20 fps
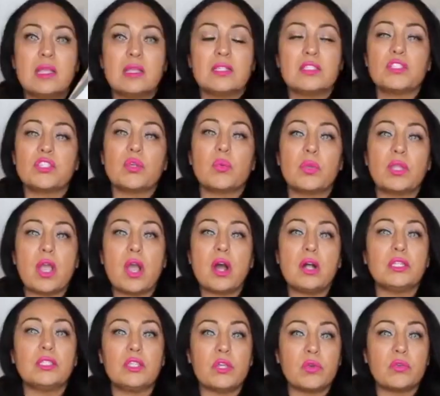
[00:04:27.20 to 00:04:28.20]
So we
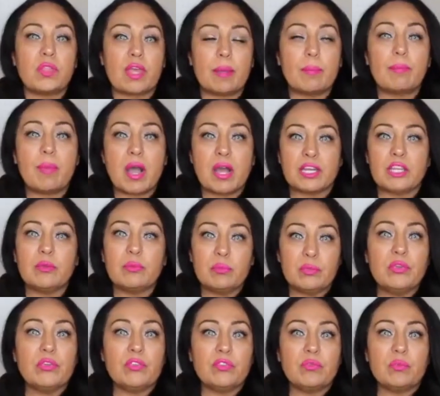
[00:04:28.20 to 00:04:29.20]
all know that body
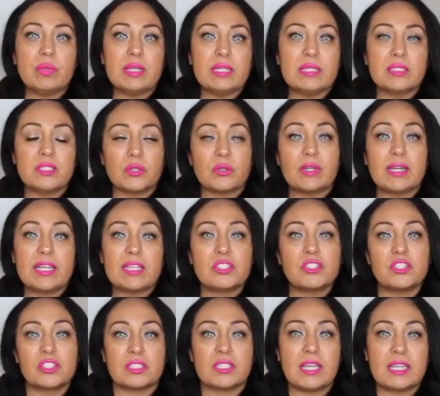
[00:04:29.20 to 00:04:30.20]
movement or
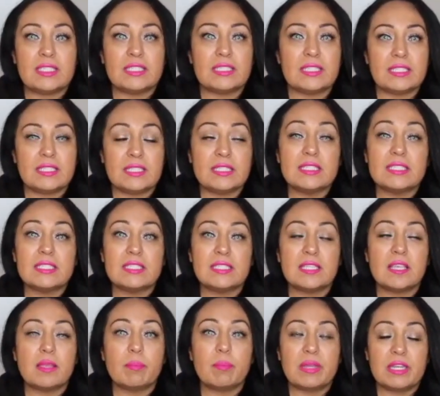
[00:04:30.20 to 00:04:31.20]
exercising is
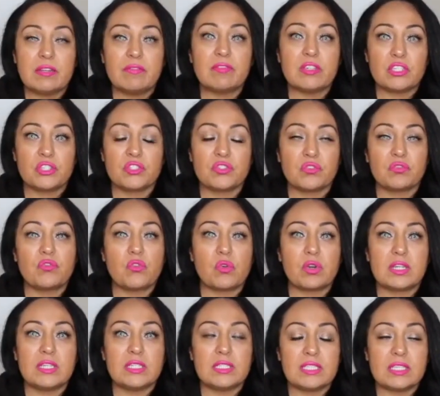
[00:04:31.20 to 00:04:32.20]
beneficial for
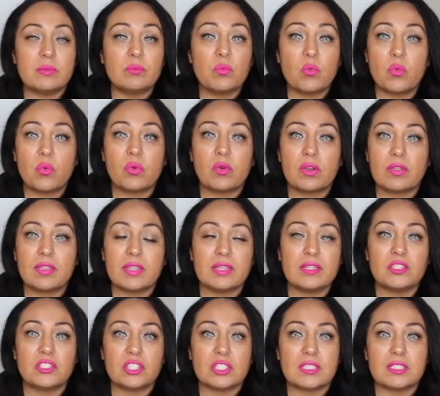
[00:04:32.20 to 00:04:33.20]
us in more
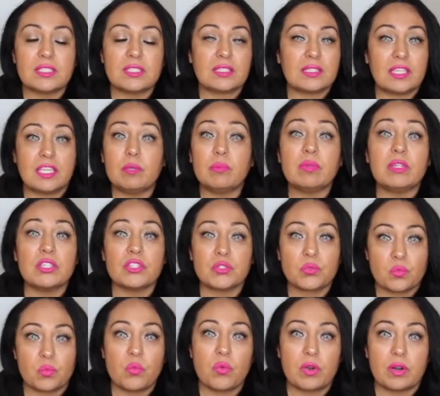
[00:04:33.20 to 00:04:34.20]
than just keeping
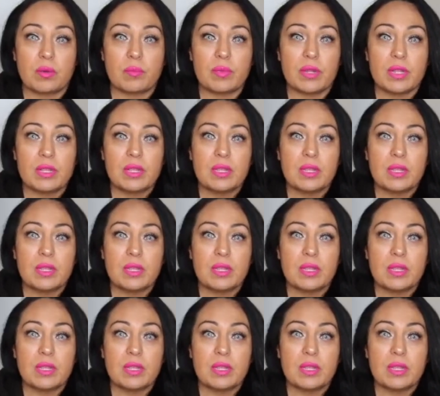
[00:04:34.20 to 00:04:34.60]
us warm.